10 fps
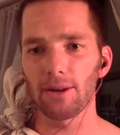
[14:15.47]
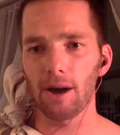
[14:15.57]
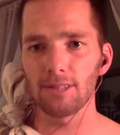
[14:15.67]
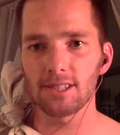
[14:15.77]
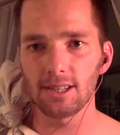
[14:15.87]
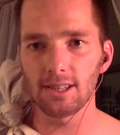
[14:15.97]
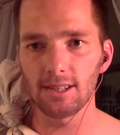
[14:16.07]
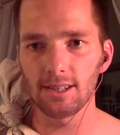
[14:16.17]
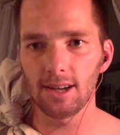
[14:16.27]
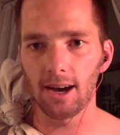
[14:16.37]

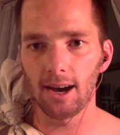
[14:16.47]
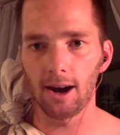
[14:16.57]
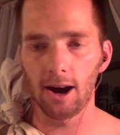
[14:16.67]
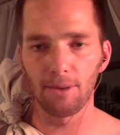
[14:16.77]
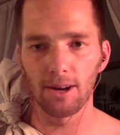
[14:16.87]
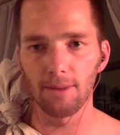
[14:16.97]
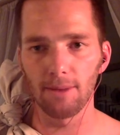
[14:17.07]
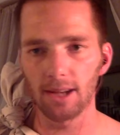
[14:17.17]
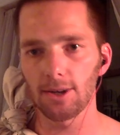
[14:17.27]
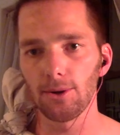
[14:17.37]
Robinson, our buddy
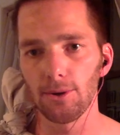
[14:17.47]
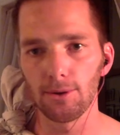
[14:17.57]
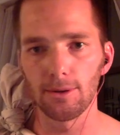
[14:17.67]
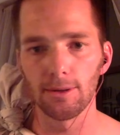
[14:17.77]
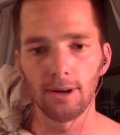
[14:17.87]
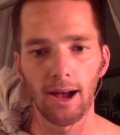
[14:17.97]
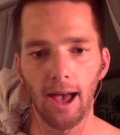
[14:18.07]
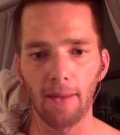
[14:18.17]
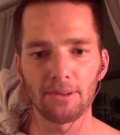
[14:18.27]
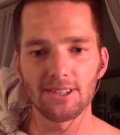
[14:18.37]
Mike, who
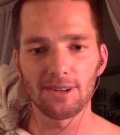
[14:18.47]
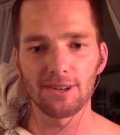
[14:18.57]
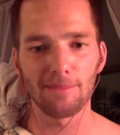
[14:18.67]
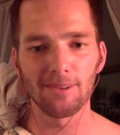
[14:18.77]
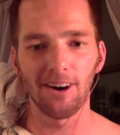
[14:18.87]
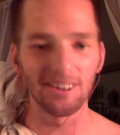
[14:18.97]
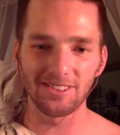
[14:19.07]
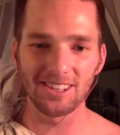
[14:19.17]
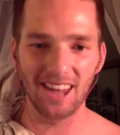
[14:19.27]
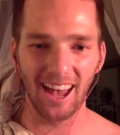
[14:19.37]
happens to come to all of
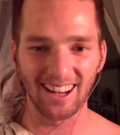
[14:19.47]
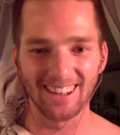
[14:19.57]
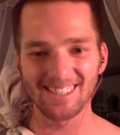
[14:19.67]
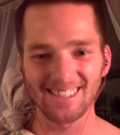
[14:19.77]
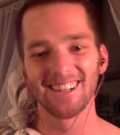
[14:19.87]
these hangouts.